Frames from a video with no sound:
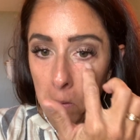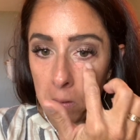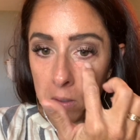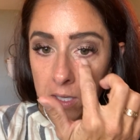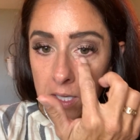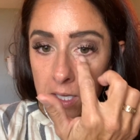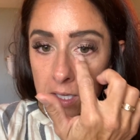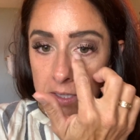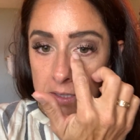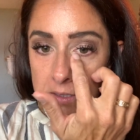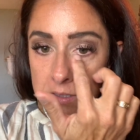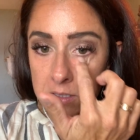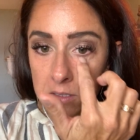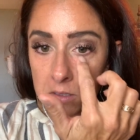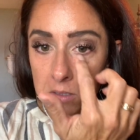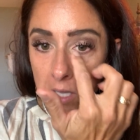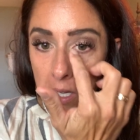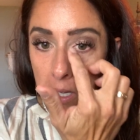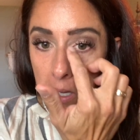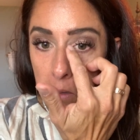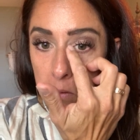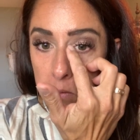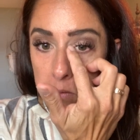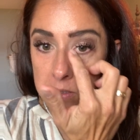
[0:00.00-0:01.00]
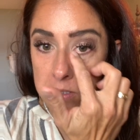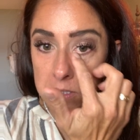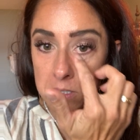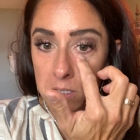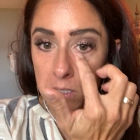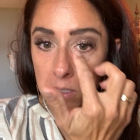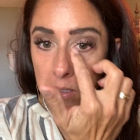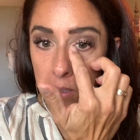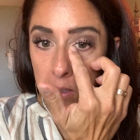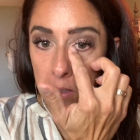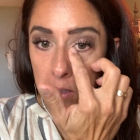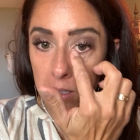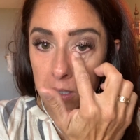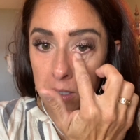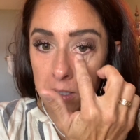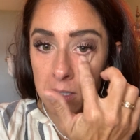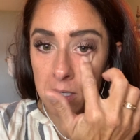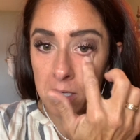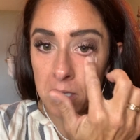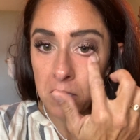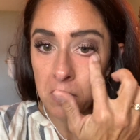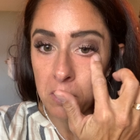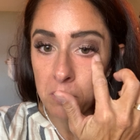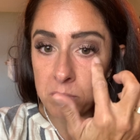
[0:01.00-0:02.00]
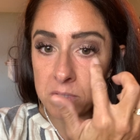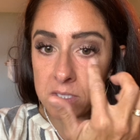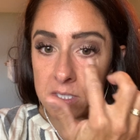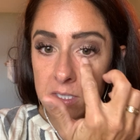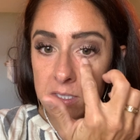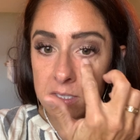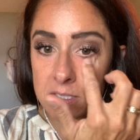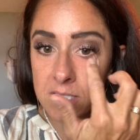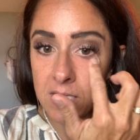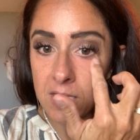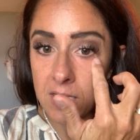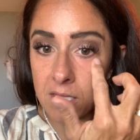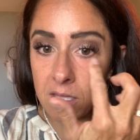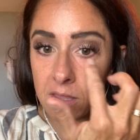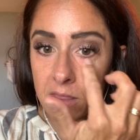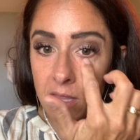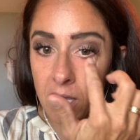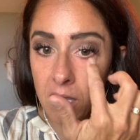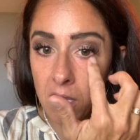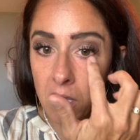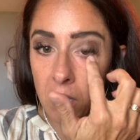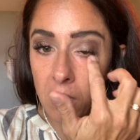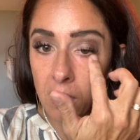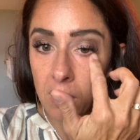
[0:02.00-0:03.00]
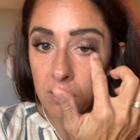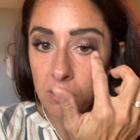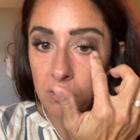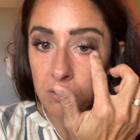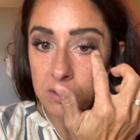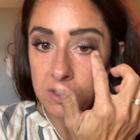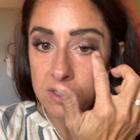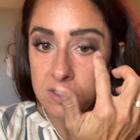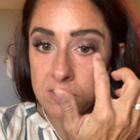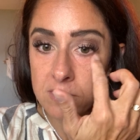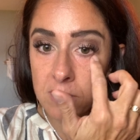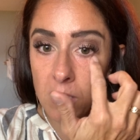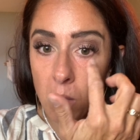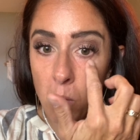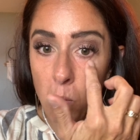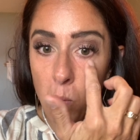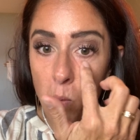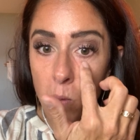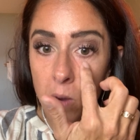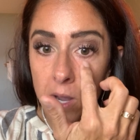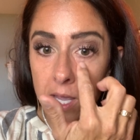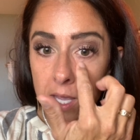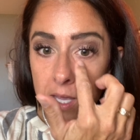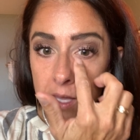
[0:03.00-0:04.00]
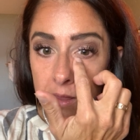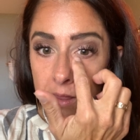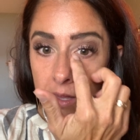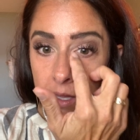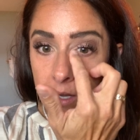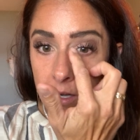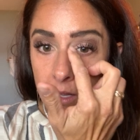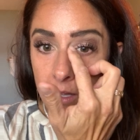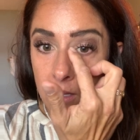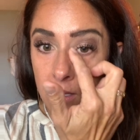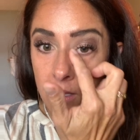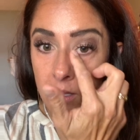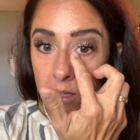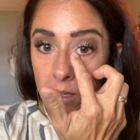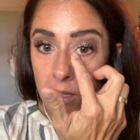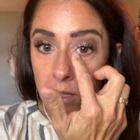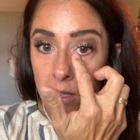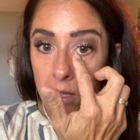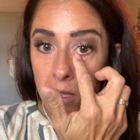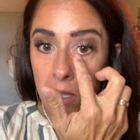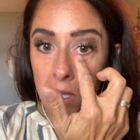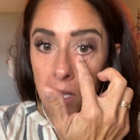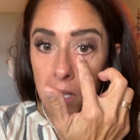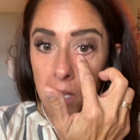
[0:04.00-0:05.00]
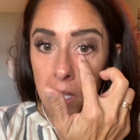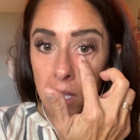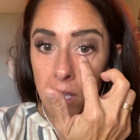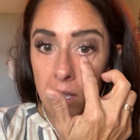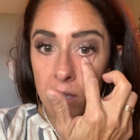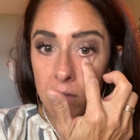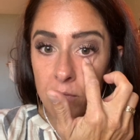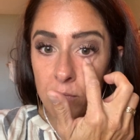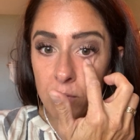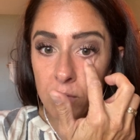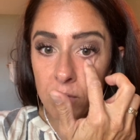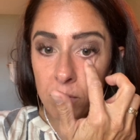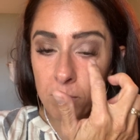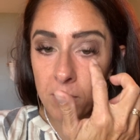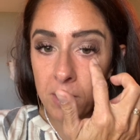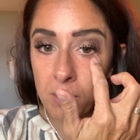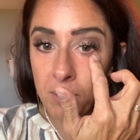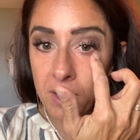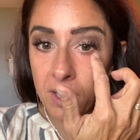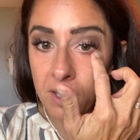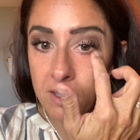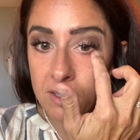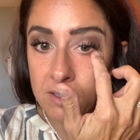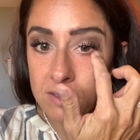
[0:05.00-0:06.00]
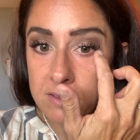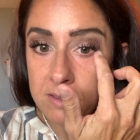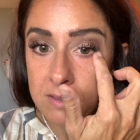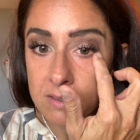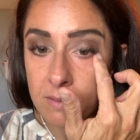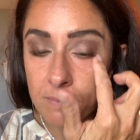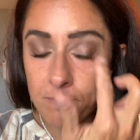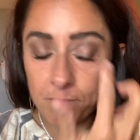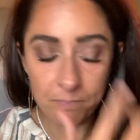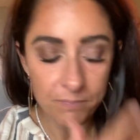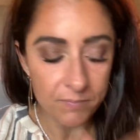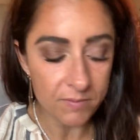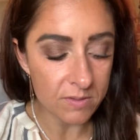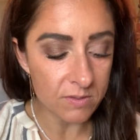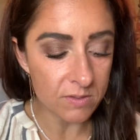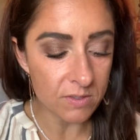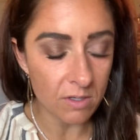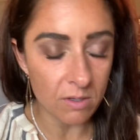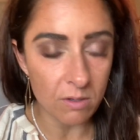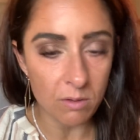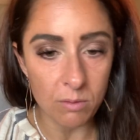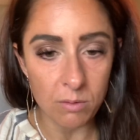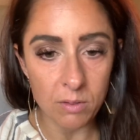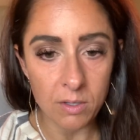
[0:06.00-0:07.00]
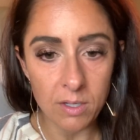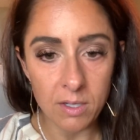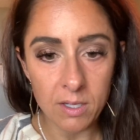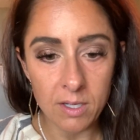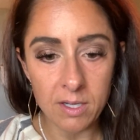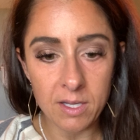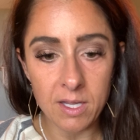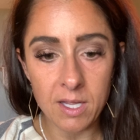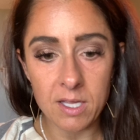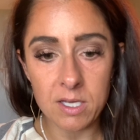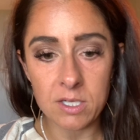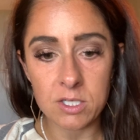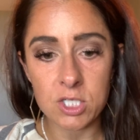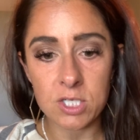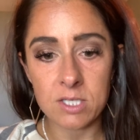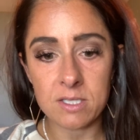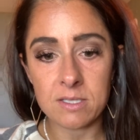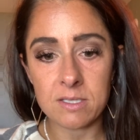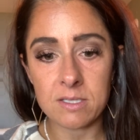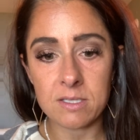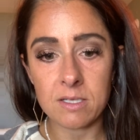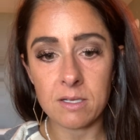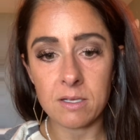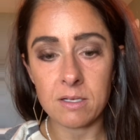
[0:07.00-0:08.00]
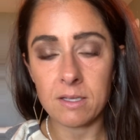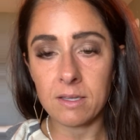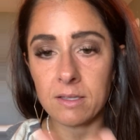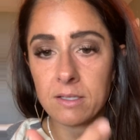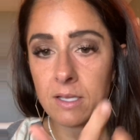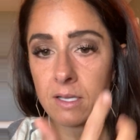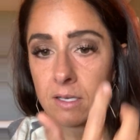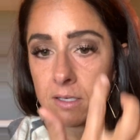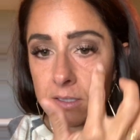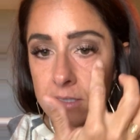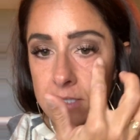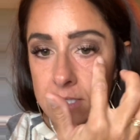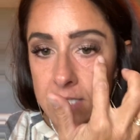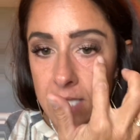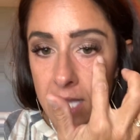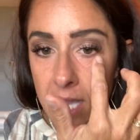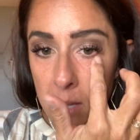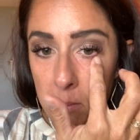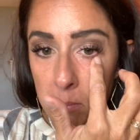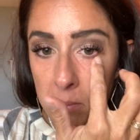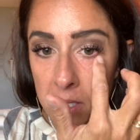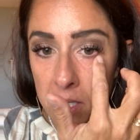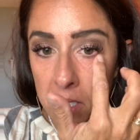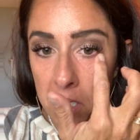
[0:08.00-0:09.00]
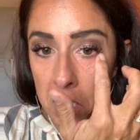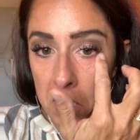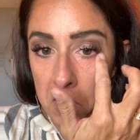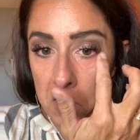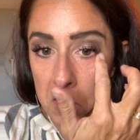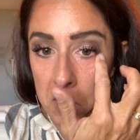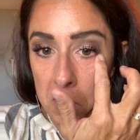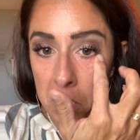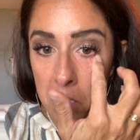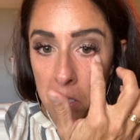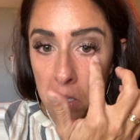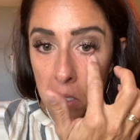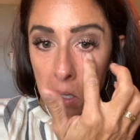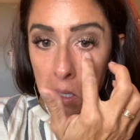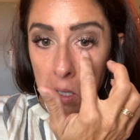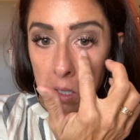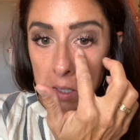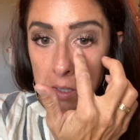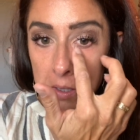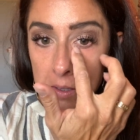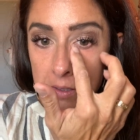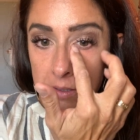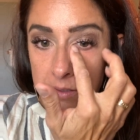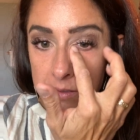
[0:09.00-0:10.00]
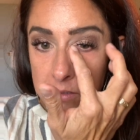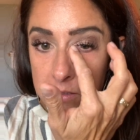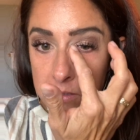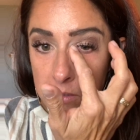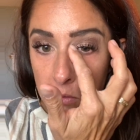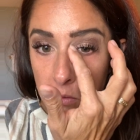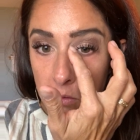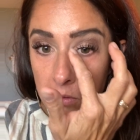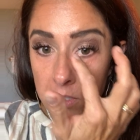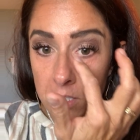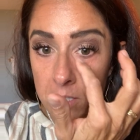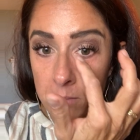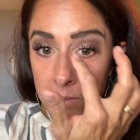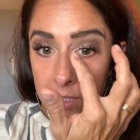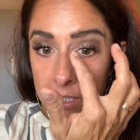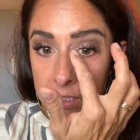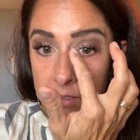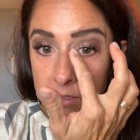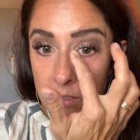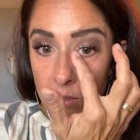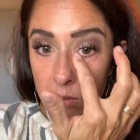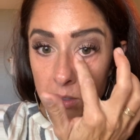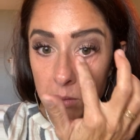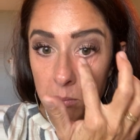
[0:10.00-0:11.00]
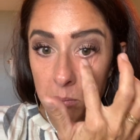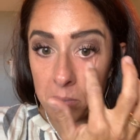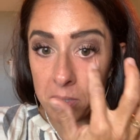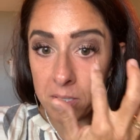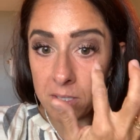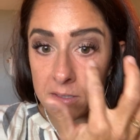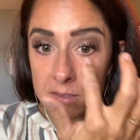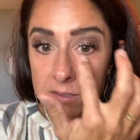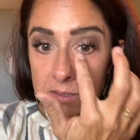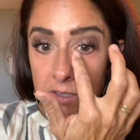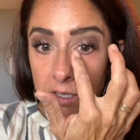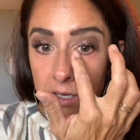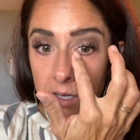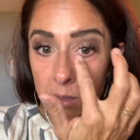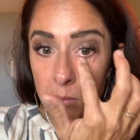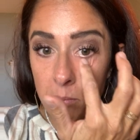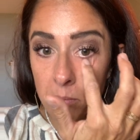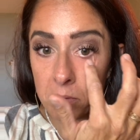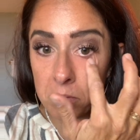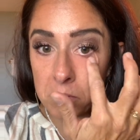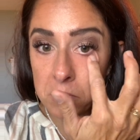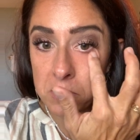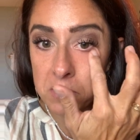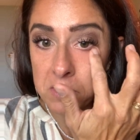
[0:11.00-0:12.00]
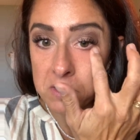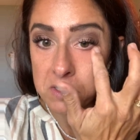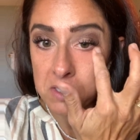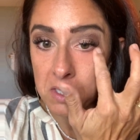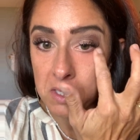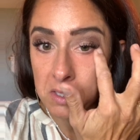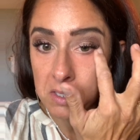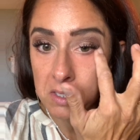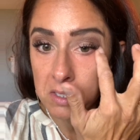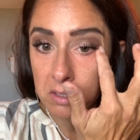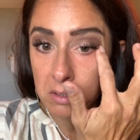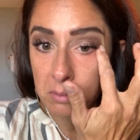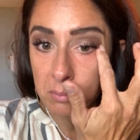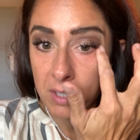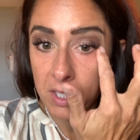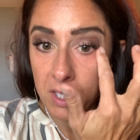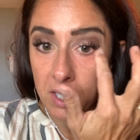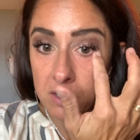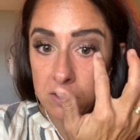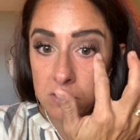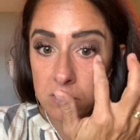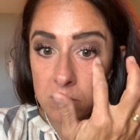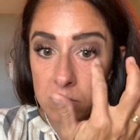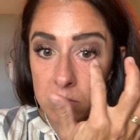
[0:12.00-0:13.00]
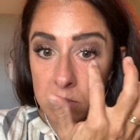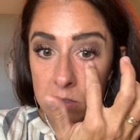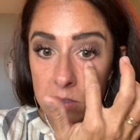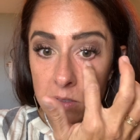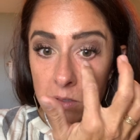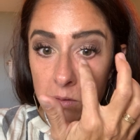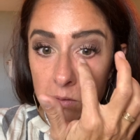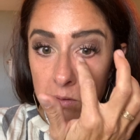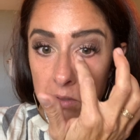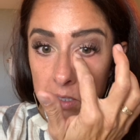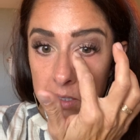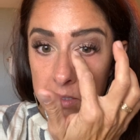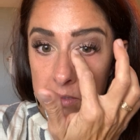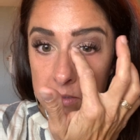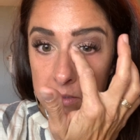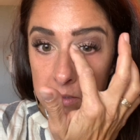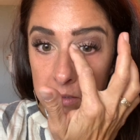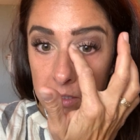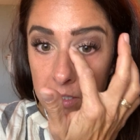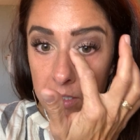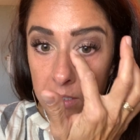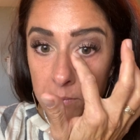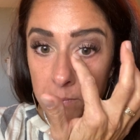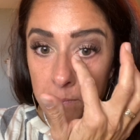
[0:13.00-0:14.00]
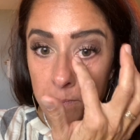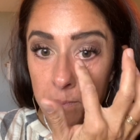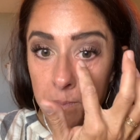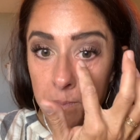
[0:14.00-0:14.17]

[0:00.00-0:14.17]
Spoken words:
canceled out and helped take that hollowness away that I have with my bags. So again, just tapping in. It's creamy, so it picks up just a little bit so easily.